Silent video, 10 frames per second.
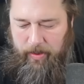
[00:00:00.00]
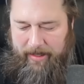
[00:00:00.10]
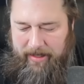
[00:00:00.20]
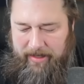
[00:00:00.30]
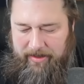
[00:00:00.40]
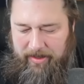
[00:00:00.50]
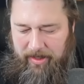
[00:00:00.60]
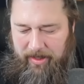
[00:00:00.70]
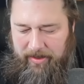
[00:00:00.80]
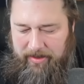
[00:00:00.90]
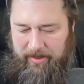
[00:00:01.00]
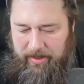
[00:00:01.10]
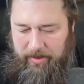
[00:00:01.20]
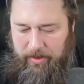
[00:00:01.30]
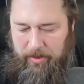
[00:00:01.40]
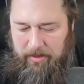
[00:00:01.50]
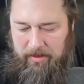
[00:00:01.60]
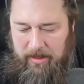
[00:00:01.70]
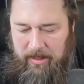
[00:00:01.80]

Twilight's Calls, 2